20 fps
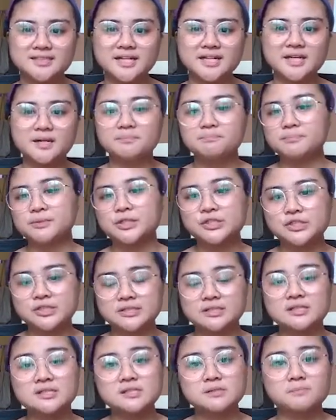like a
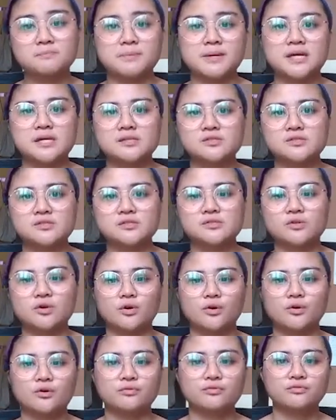personal space
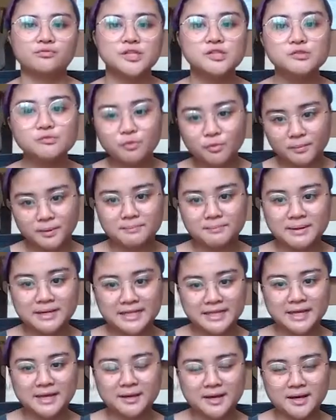of this woman,
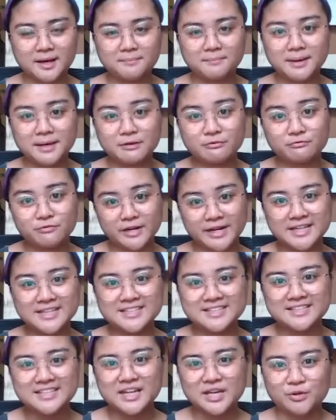my
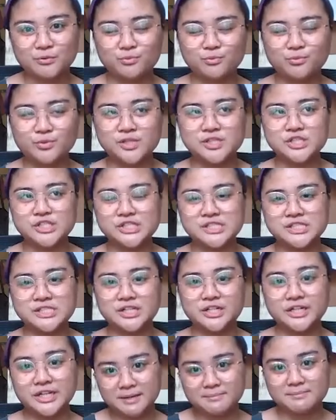friend, which
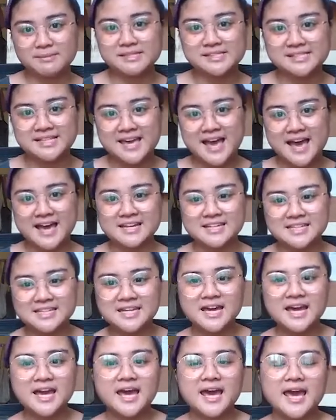her name is Dayani,
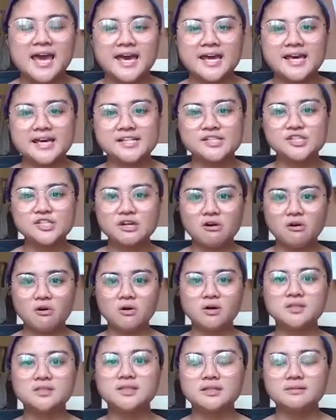and she
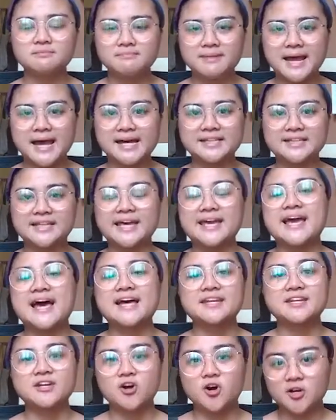called her brand
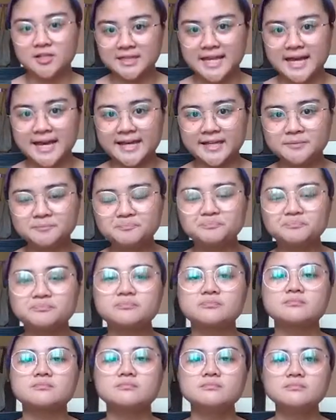Dayani Online.
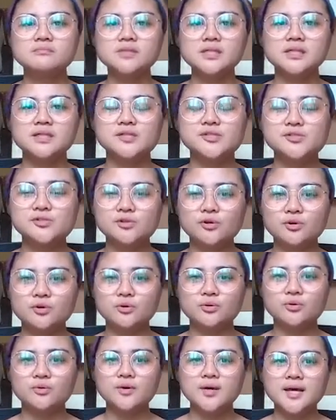
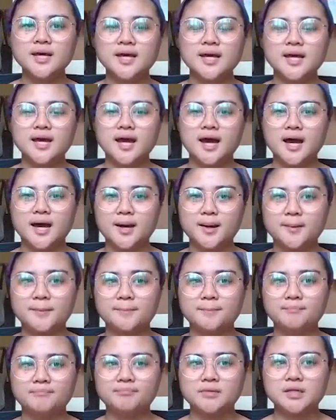So
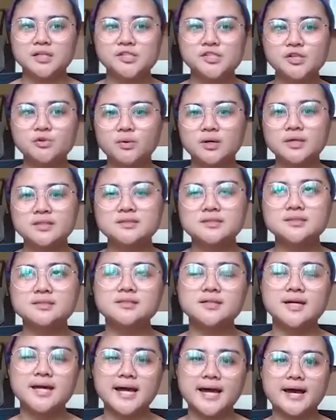she wanted
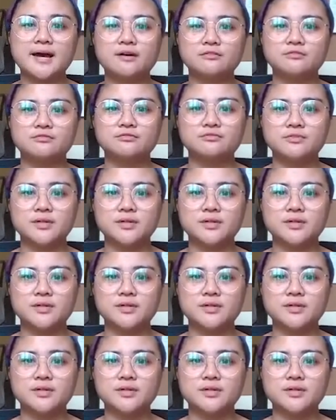to have